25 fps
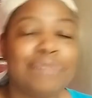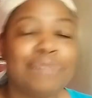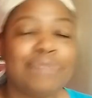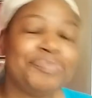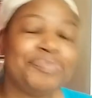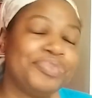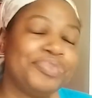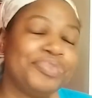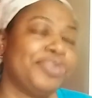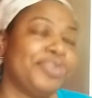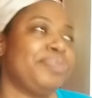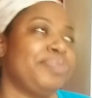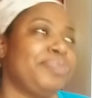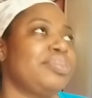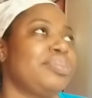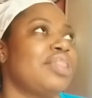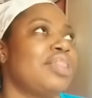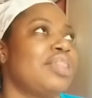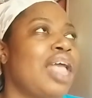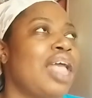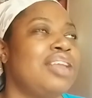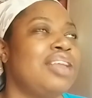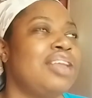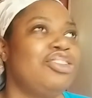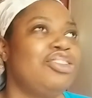I
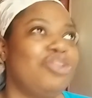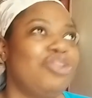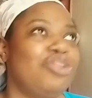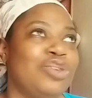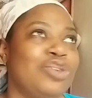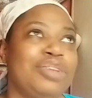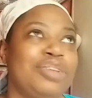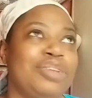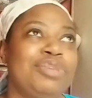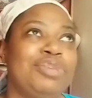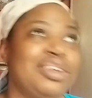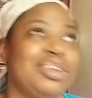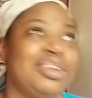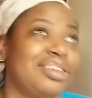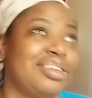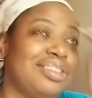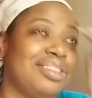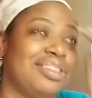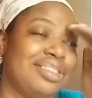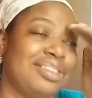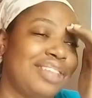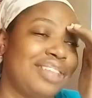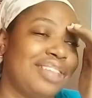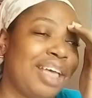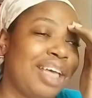not enjoy it
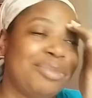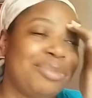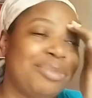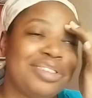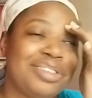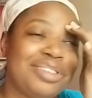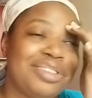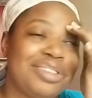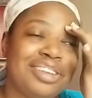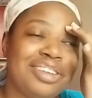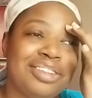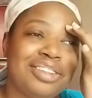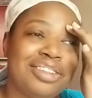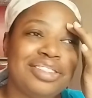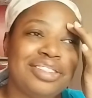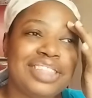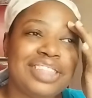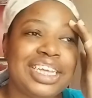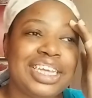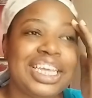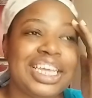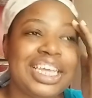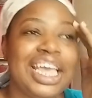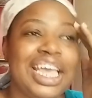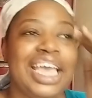because that was another
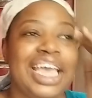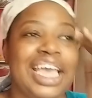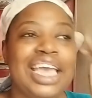thing.